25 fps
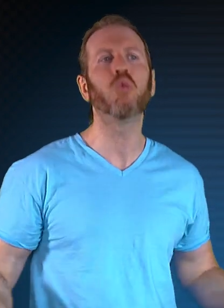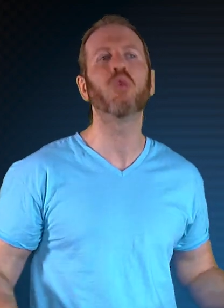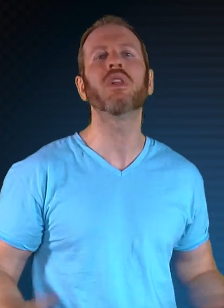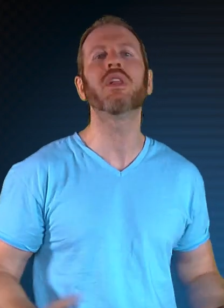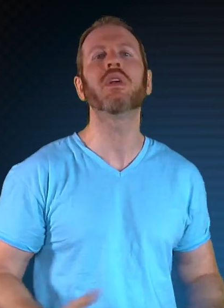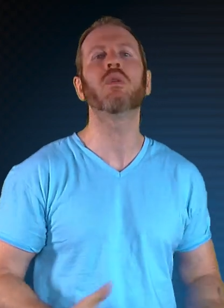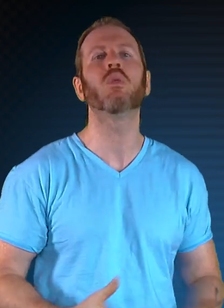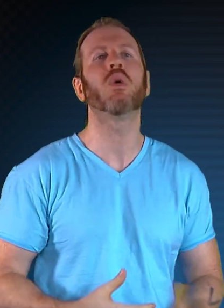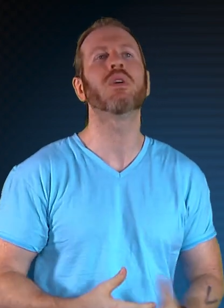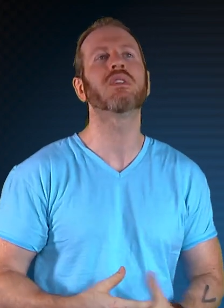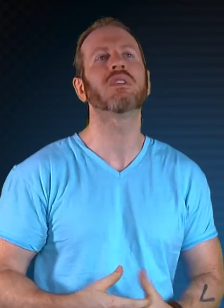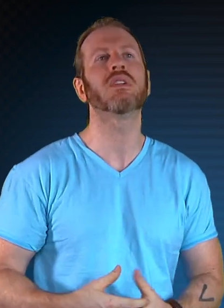
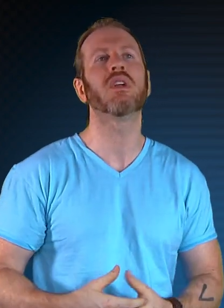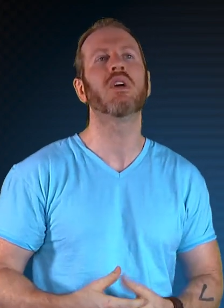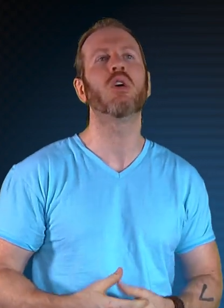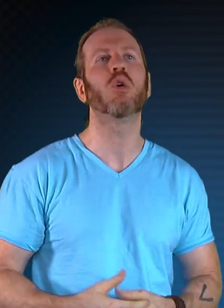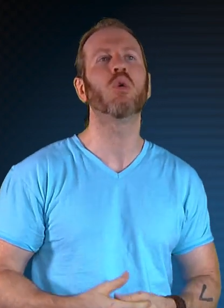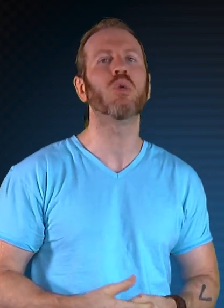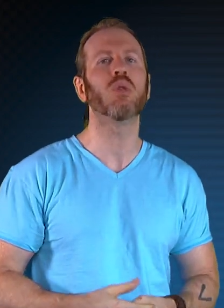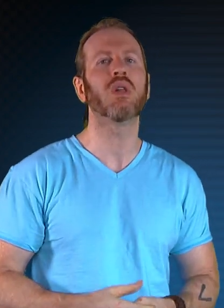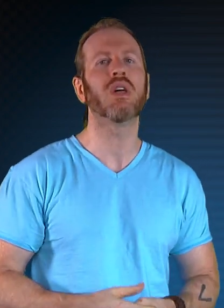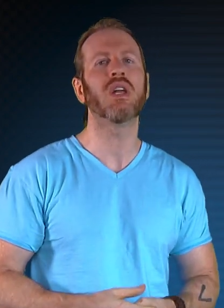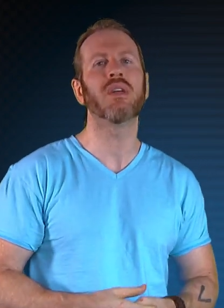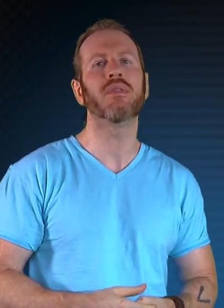Really wasn't a
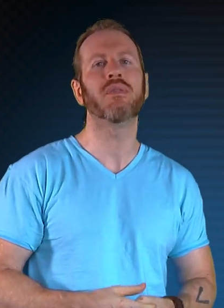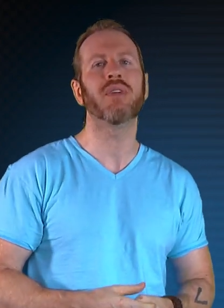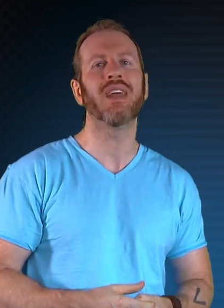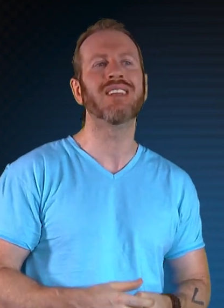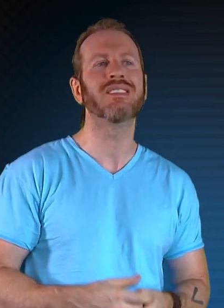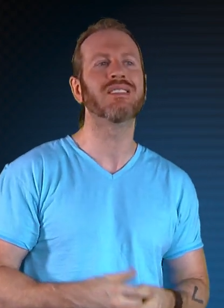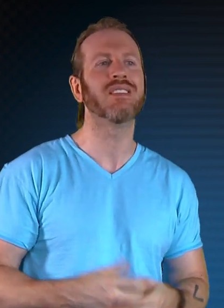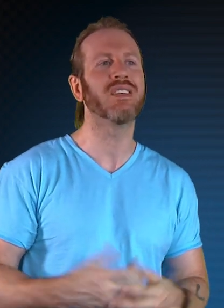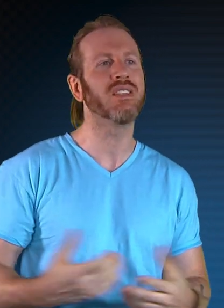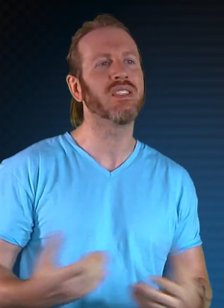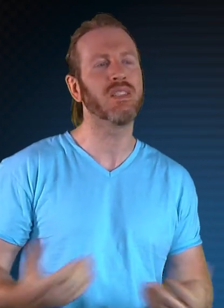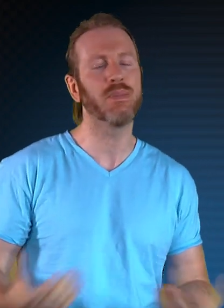whole lot of
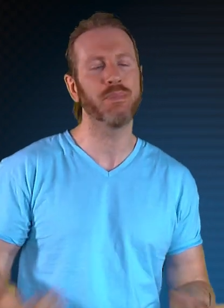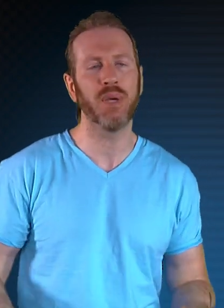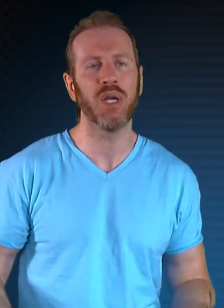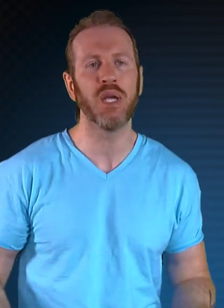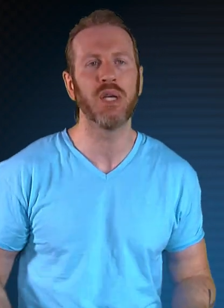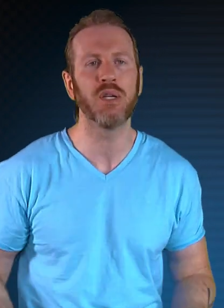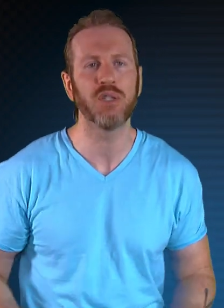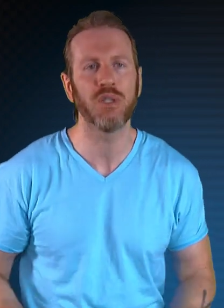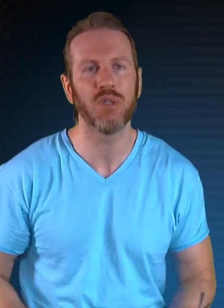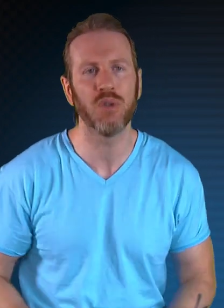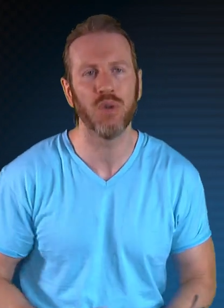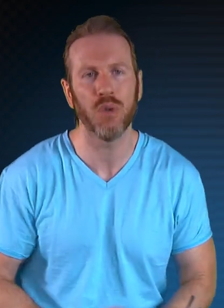
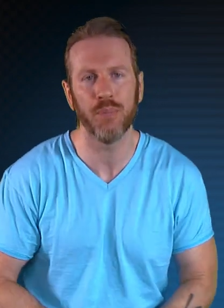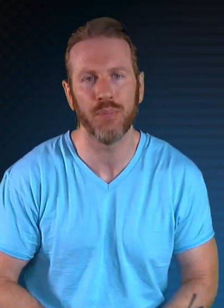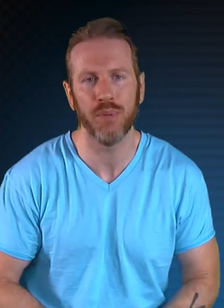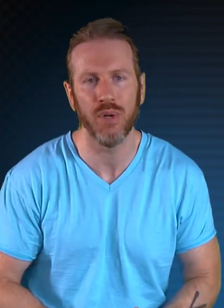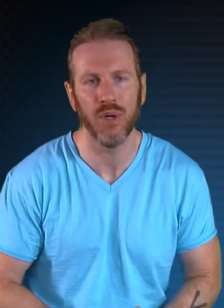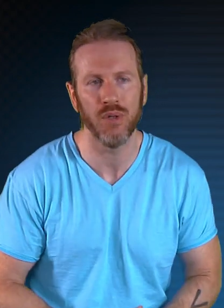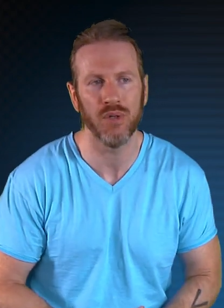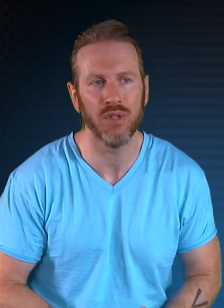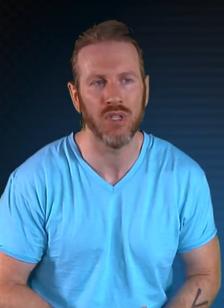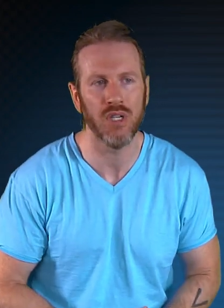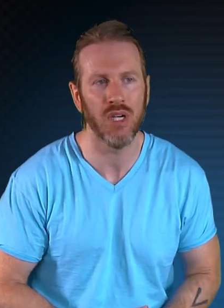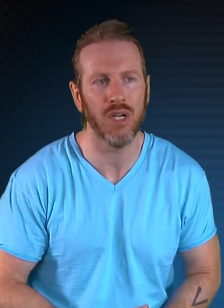anticipation or
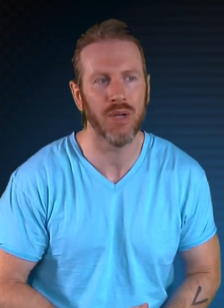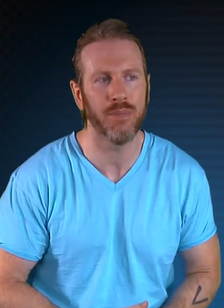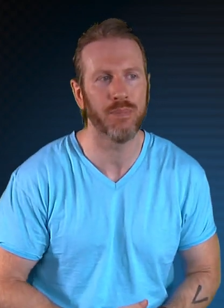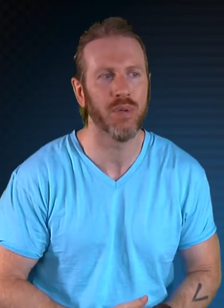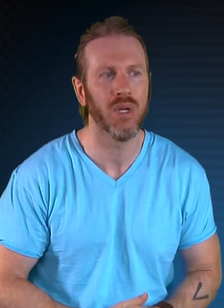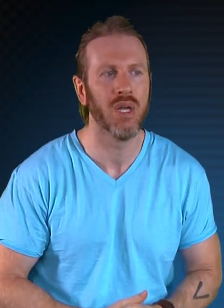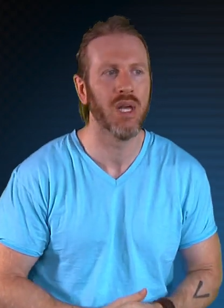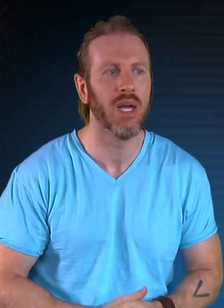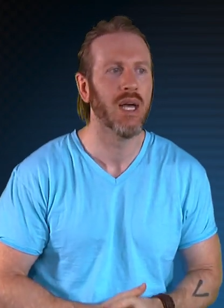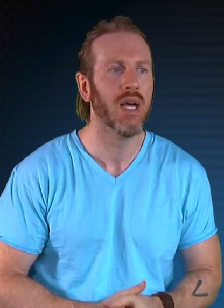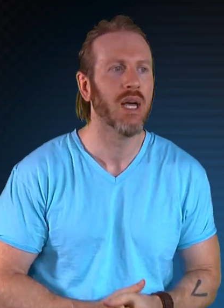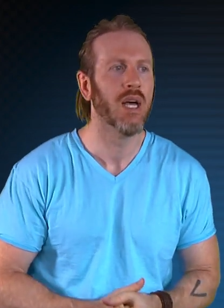build up
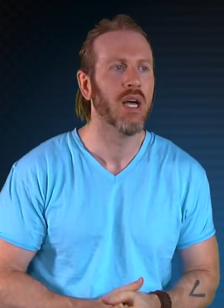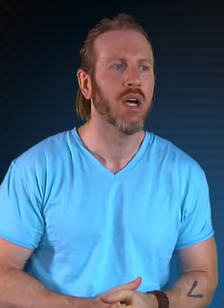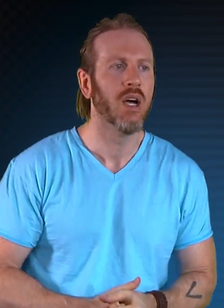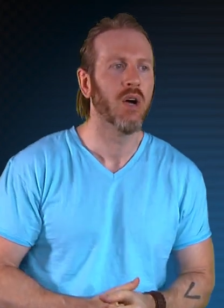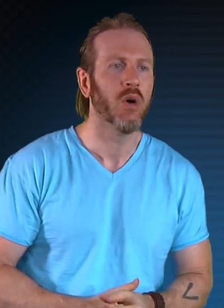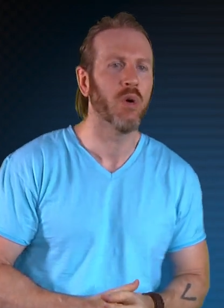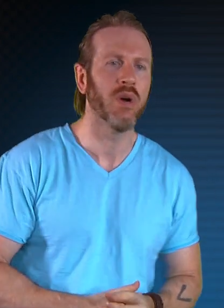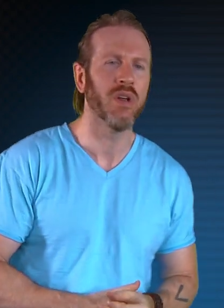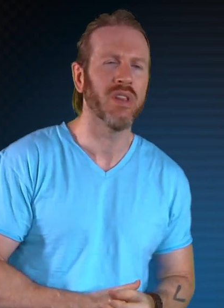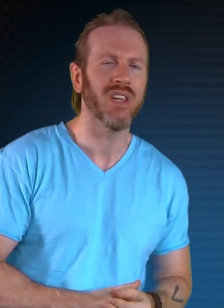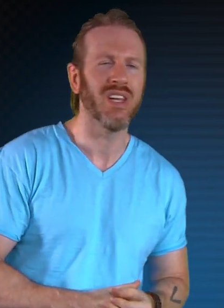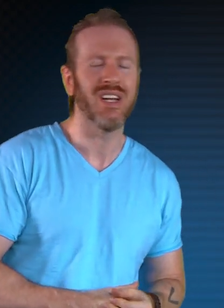
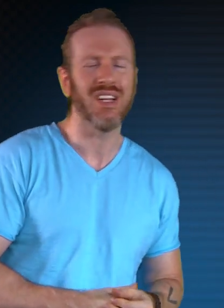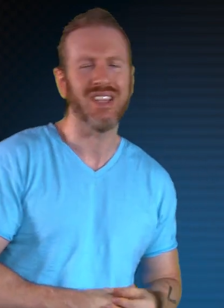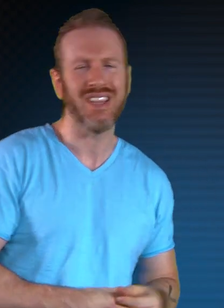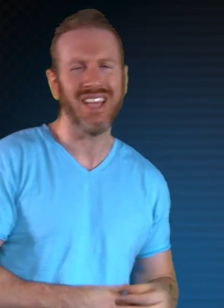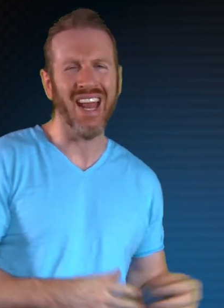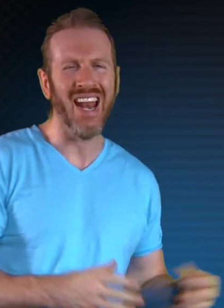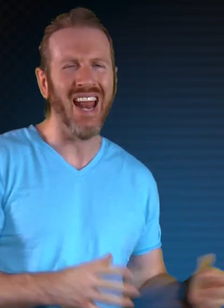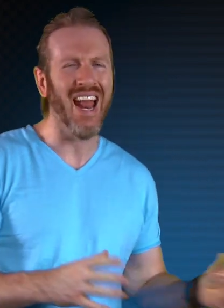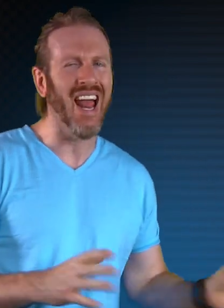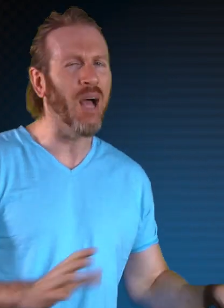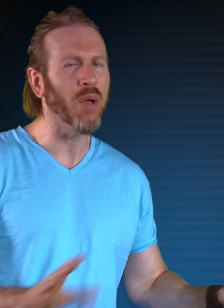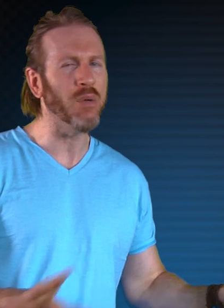or anything like
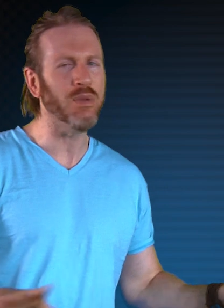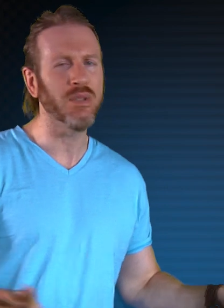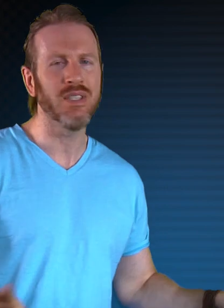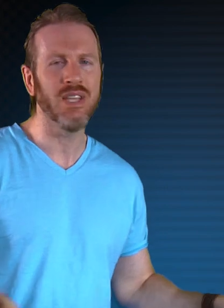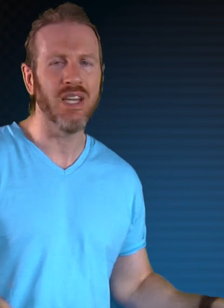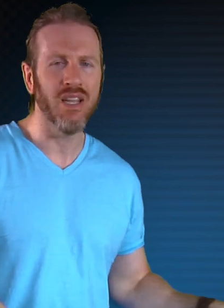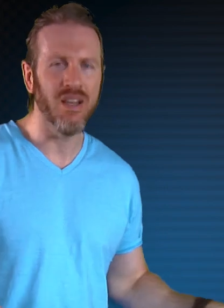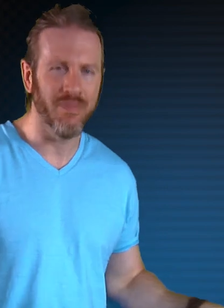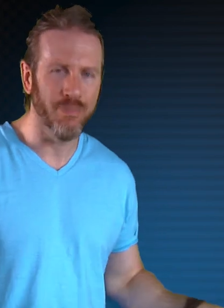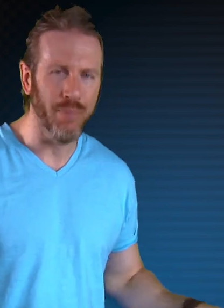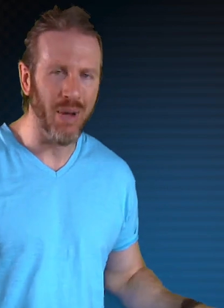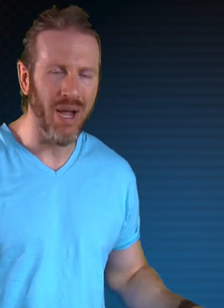that
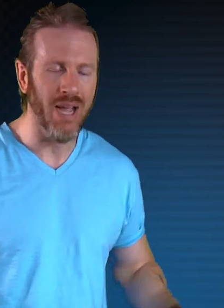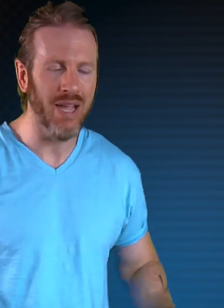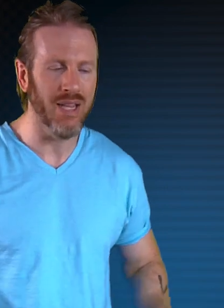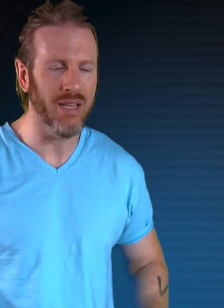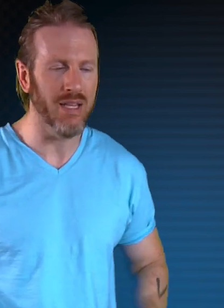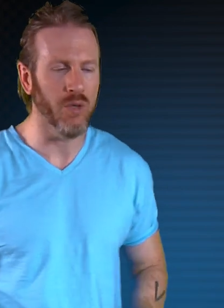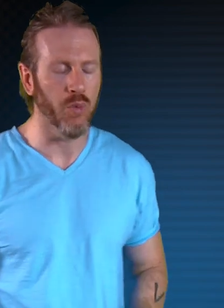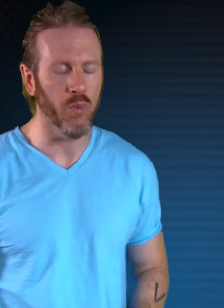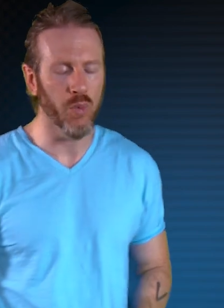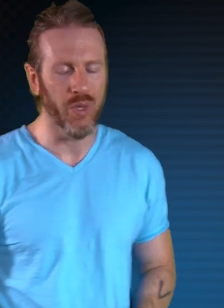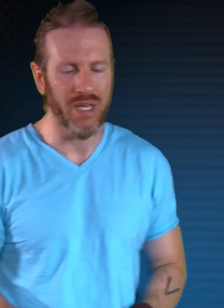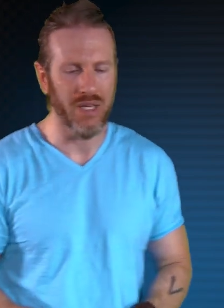outside of
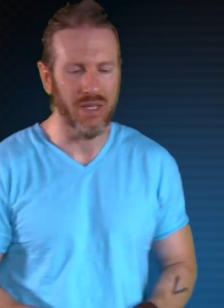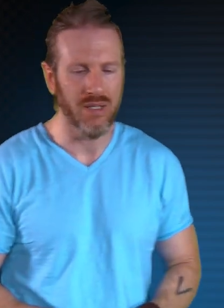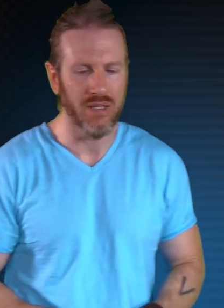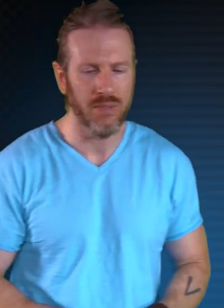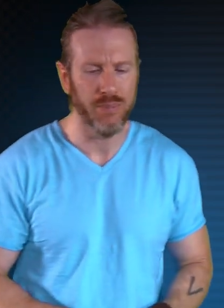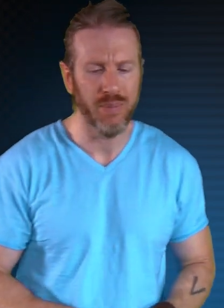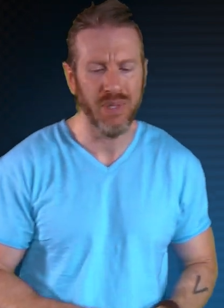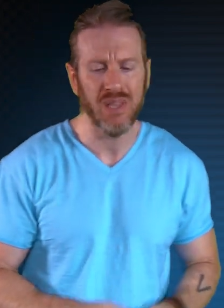Pilot Wings.